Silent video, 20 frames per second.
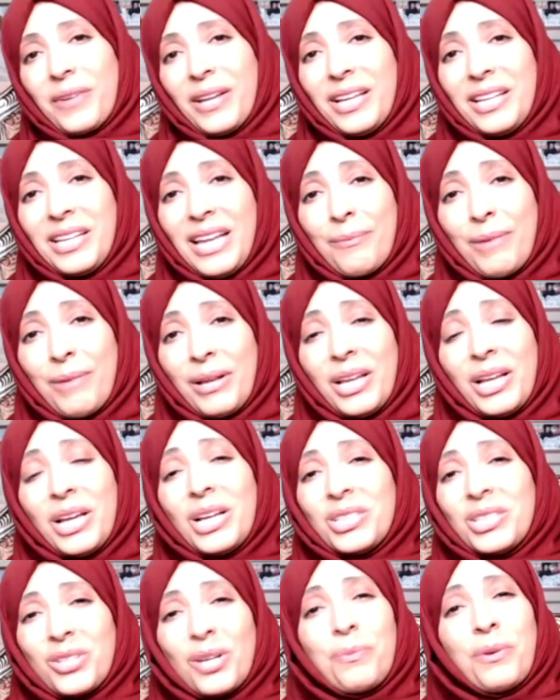in Yemen.
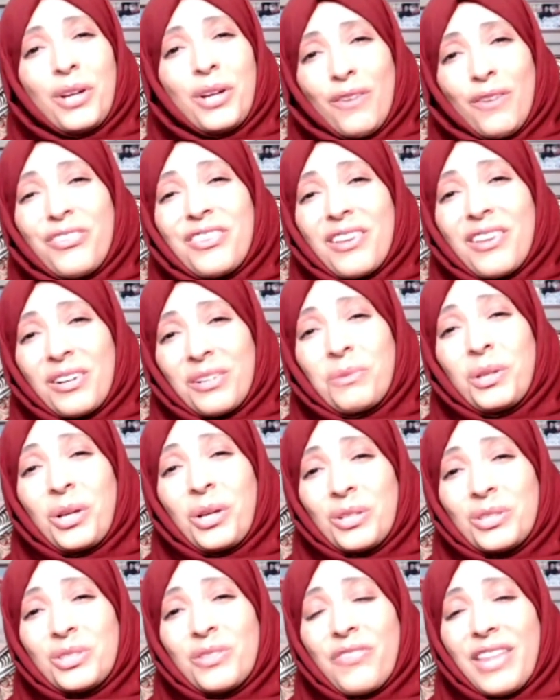So
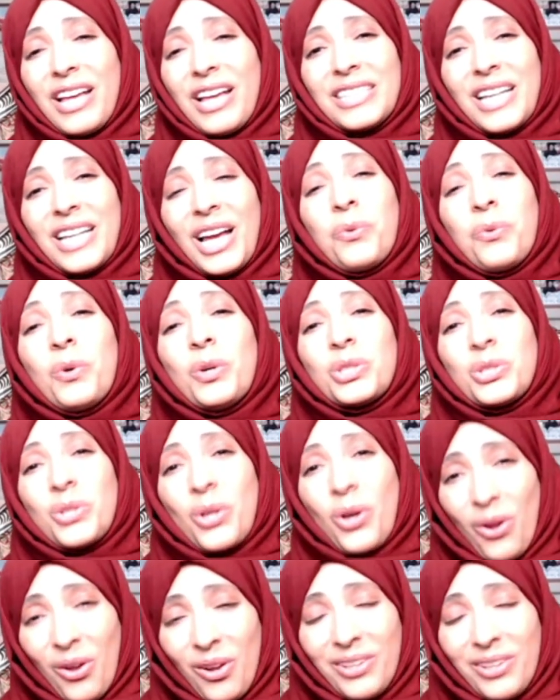because of that, I was
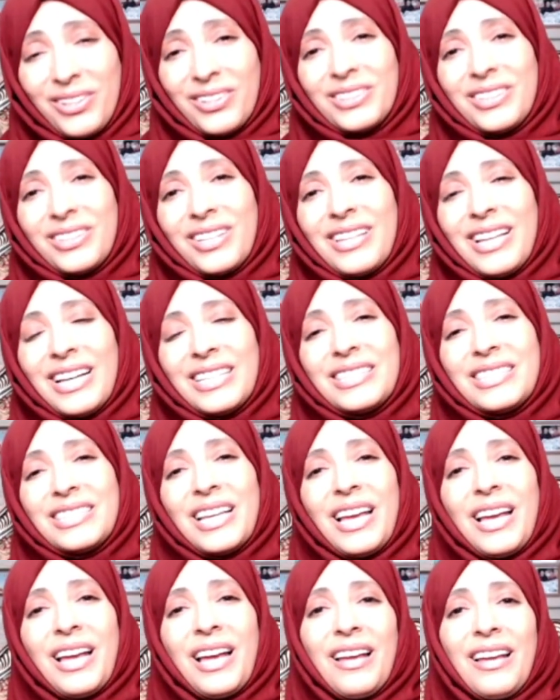honored that
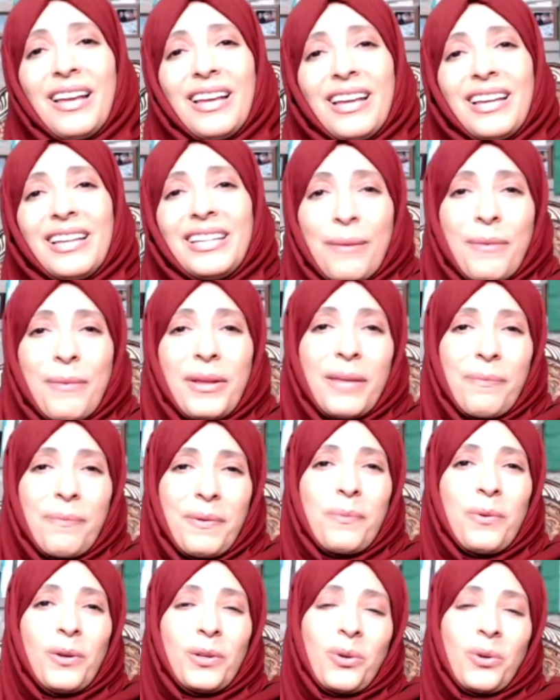Yemeni
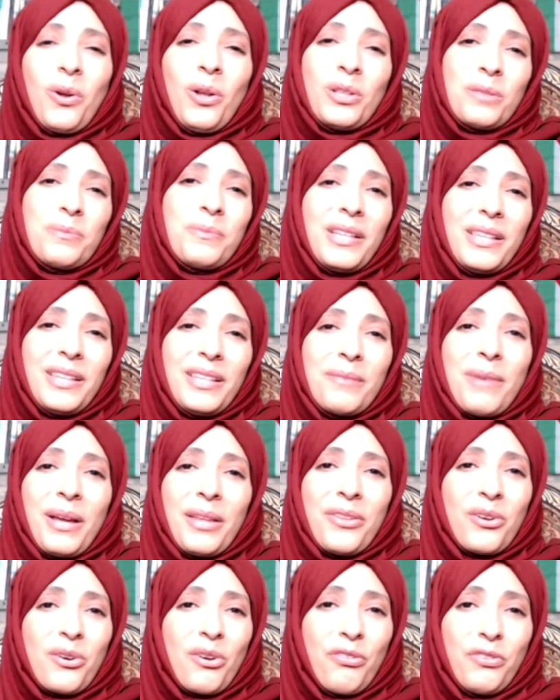people called me the
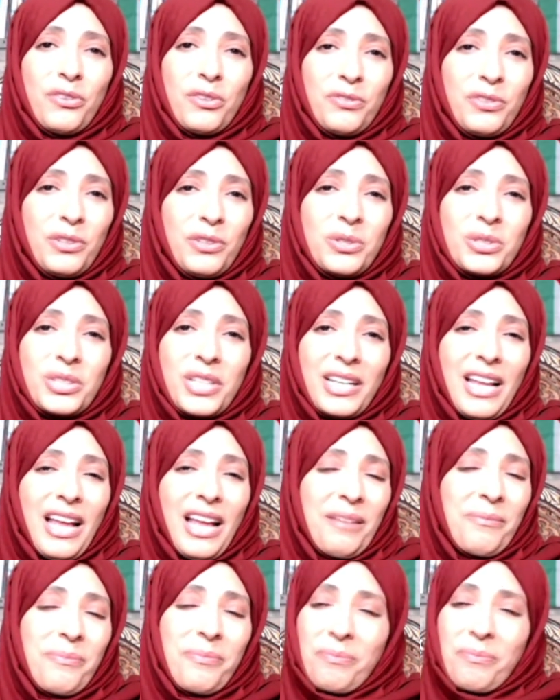mother of revolution,
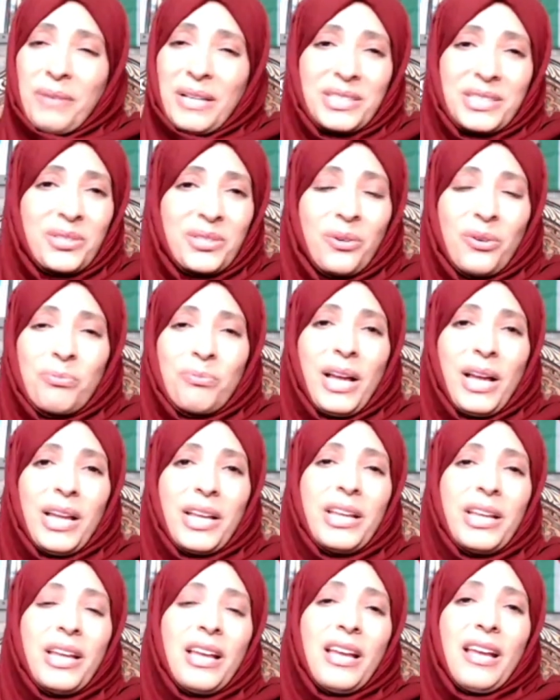and based on
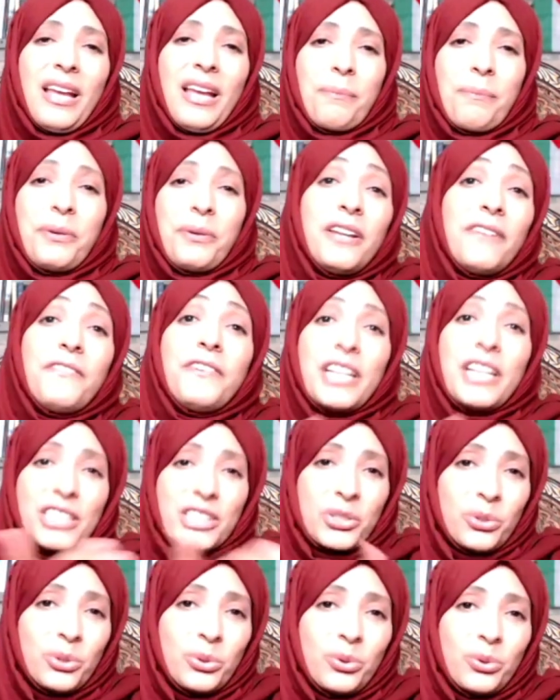my
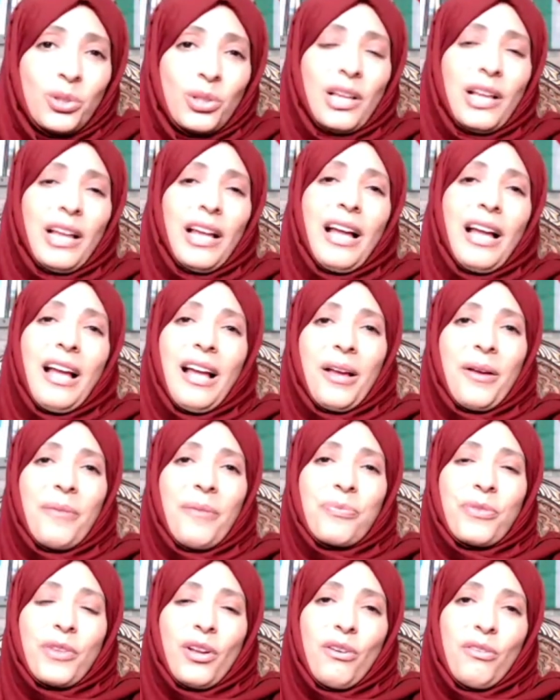previous rule
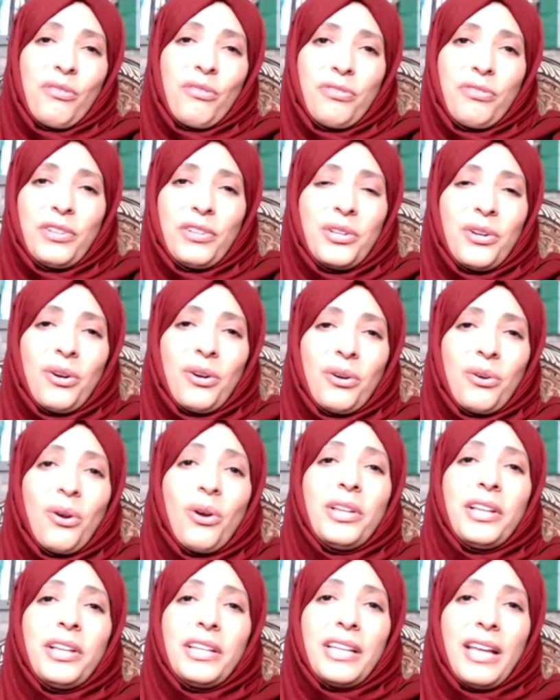of
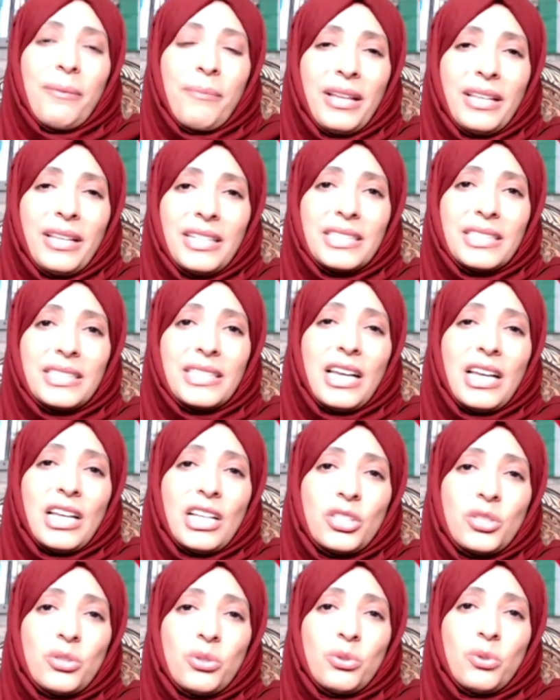calling Yemenis
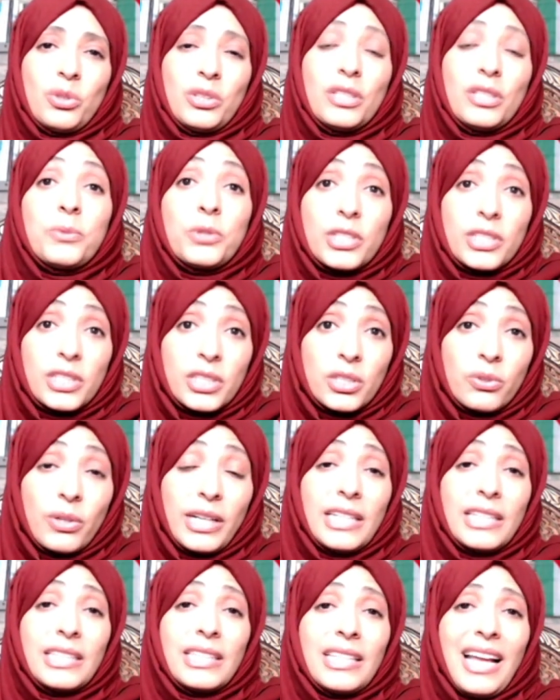to
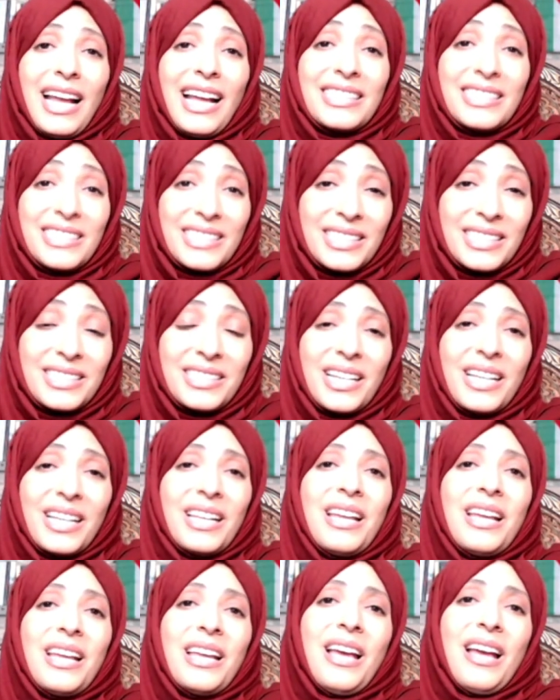demonstrate and sit
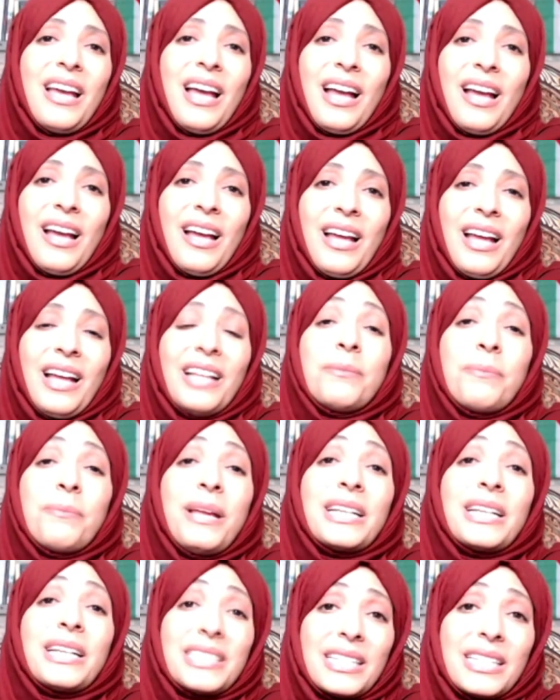in and
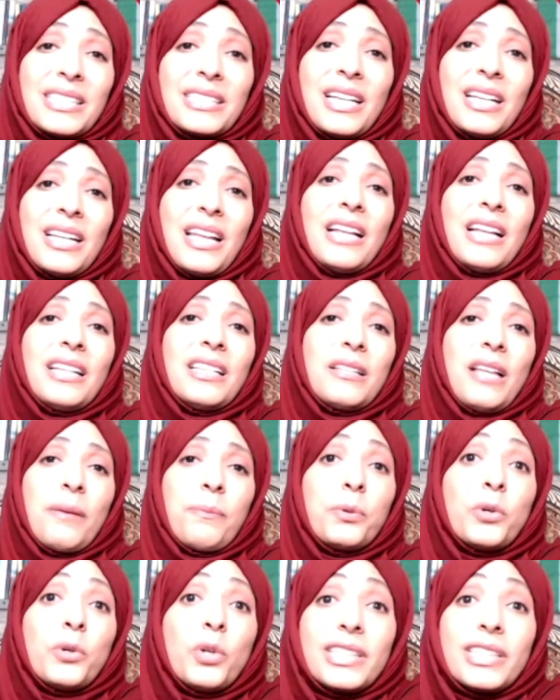make sit-in
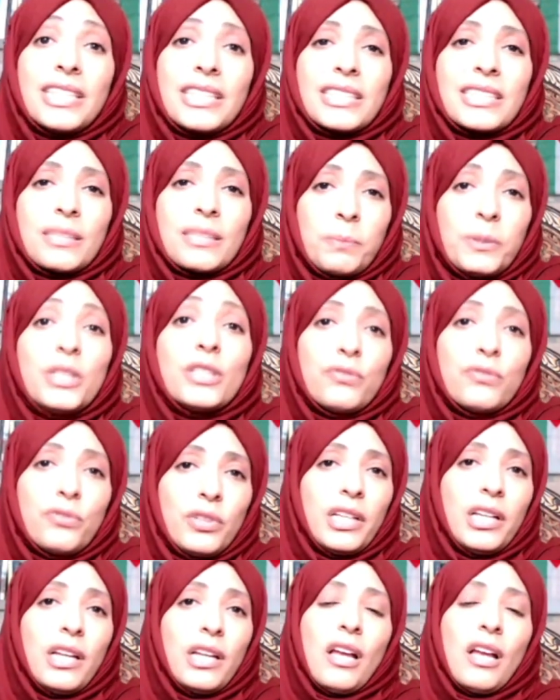and protest
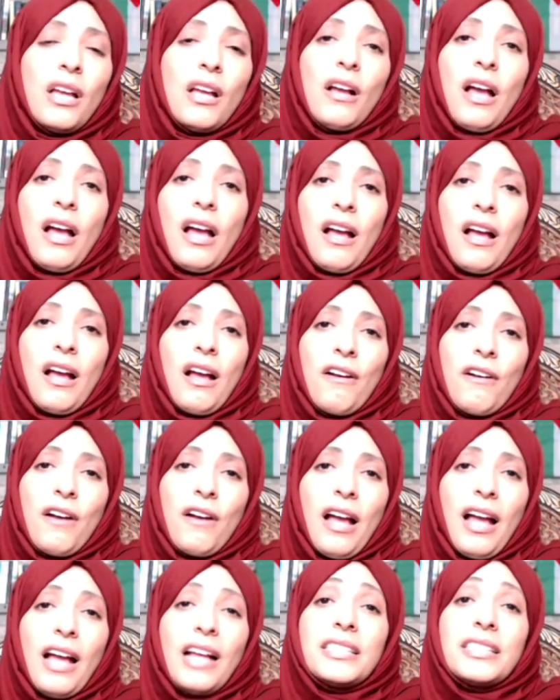peacefully
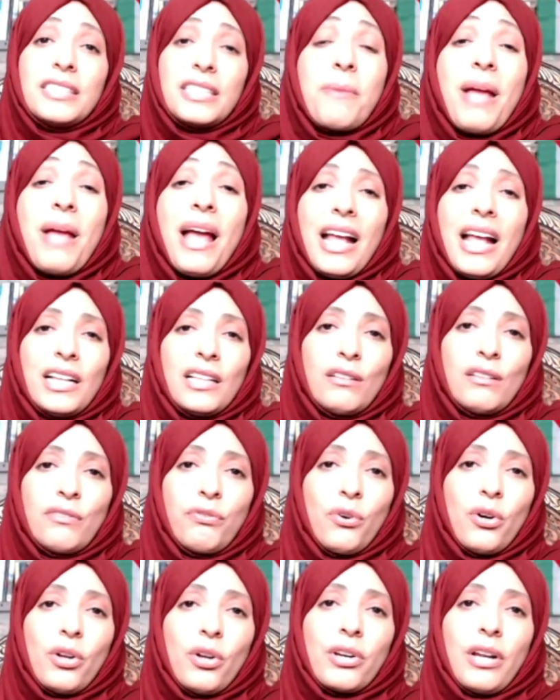and demand
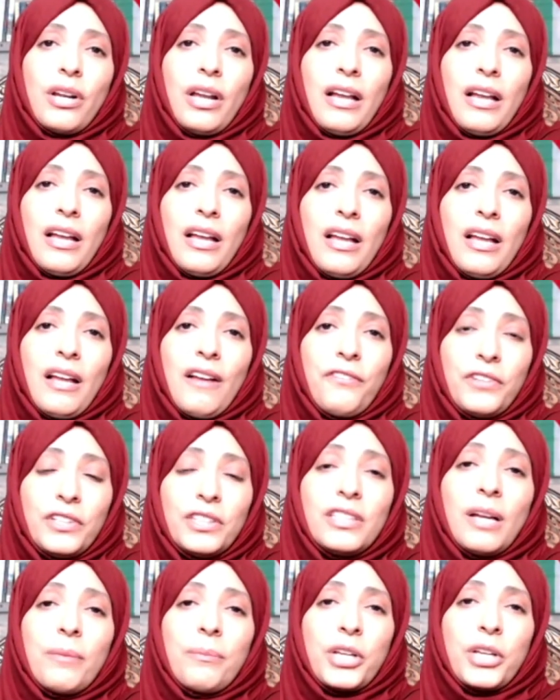for
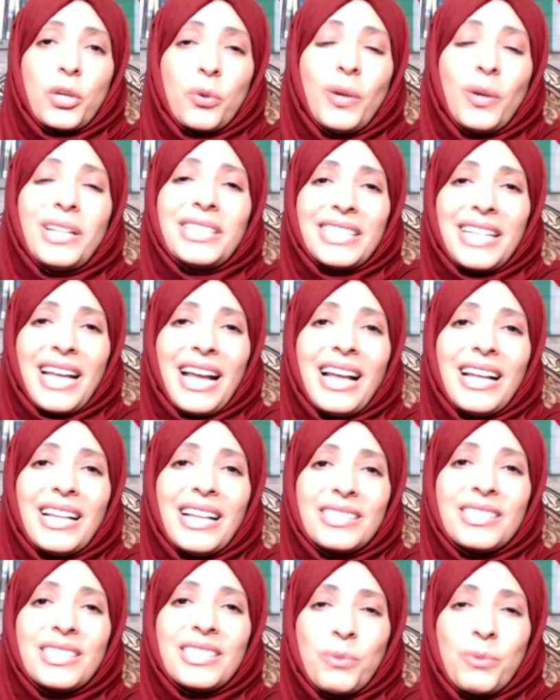freedom, equality,
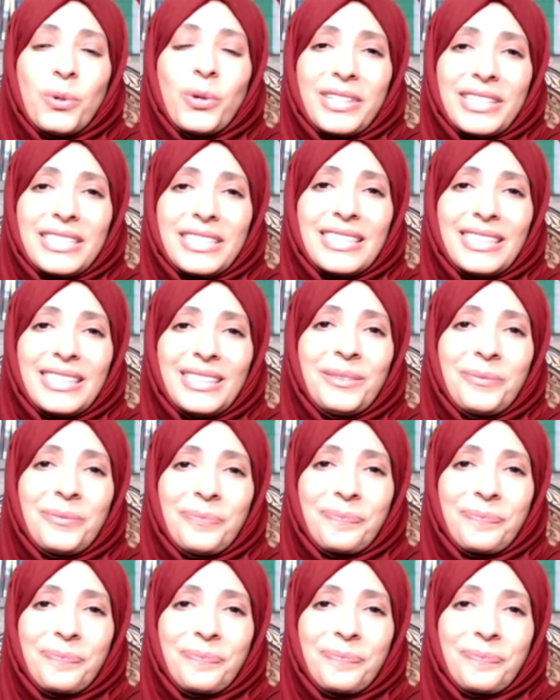and democracy.